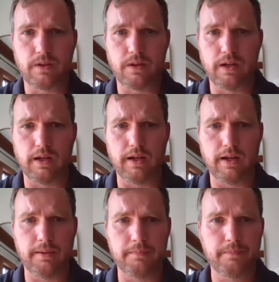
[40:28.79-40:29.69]
We
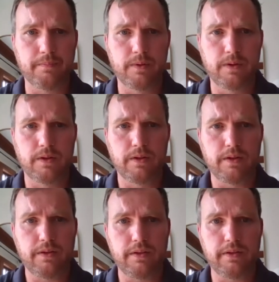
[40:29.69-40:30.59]
have
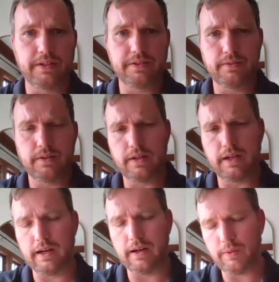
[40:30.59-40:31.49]

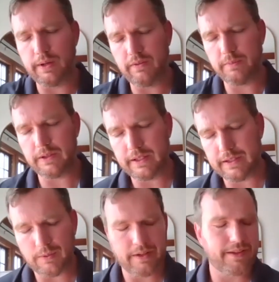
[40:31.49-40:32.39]
the ability.
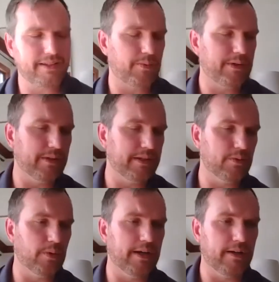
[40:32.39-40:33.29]
One of the things that we really
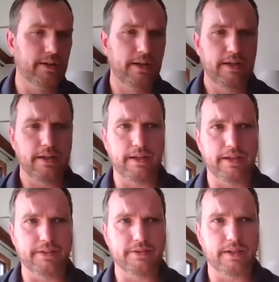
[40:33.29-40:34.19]
do well
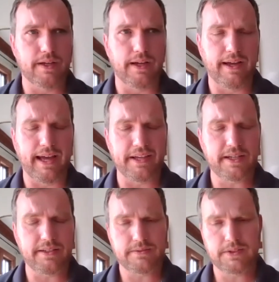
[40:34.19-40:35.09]
is
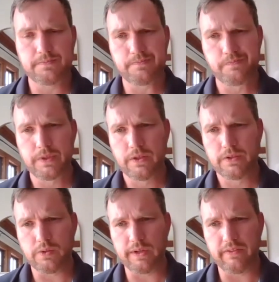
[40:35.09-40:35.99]
assets.
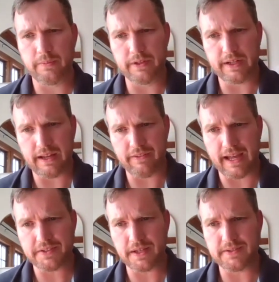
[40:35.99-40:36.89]
So we have the ability to have
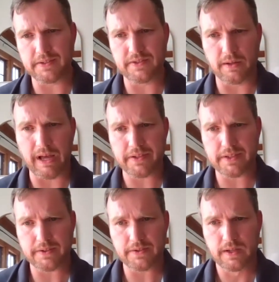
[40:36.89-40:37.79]
assets and
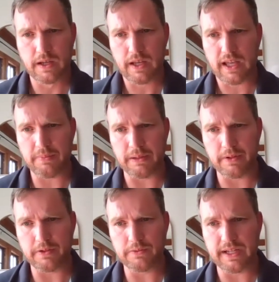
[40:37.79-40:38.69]
sub-assets and be able to
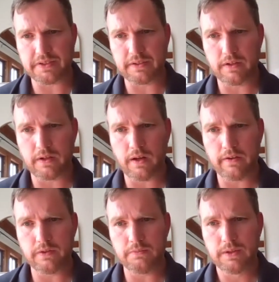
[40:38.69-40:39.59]
do testing on all
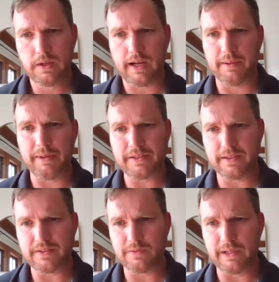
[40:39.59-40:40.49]
of them. I imagine
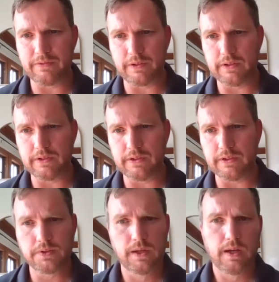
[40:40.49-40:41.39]
this is big for you
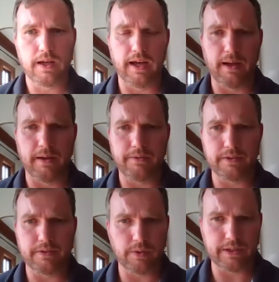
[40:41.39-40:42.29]
guys. If
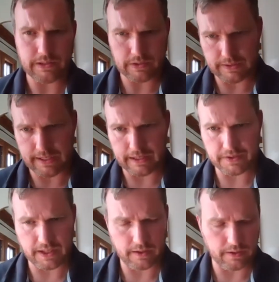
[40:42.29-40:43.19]
you're going into a data
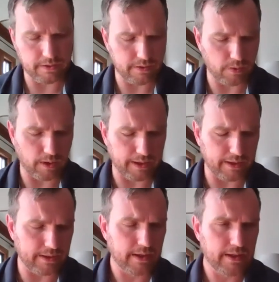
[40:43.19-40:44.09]
center and you're running
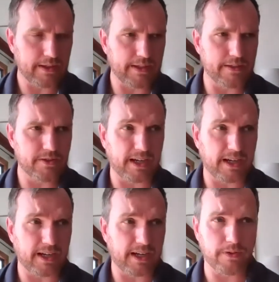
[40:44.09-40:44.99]
it, you need to check,
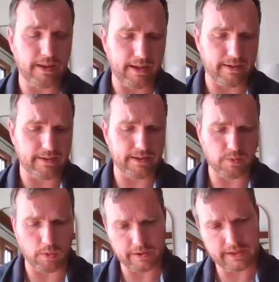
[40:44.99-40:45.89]
make sure that it's
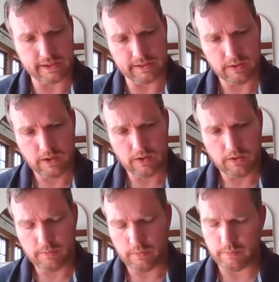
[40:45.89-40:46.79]
working.
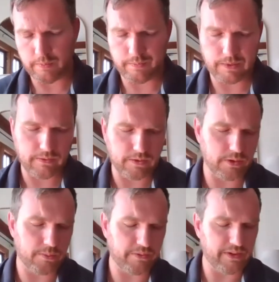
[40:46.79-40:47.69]
You're
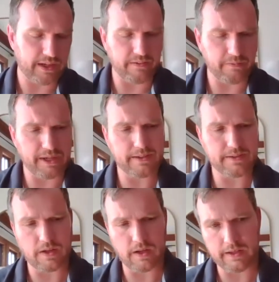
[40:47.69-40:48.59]
doing preventative maintenance
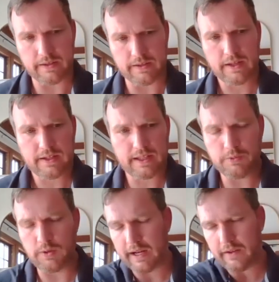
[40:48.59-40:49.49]
on it, keep
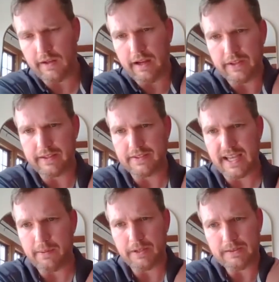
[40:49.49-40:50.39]
track of everything that's
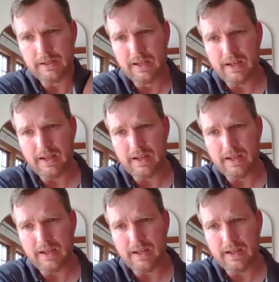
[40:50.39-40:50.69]
happening.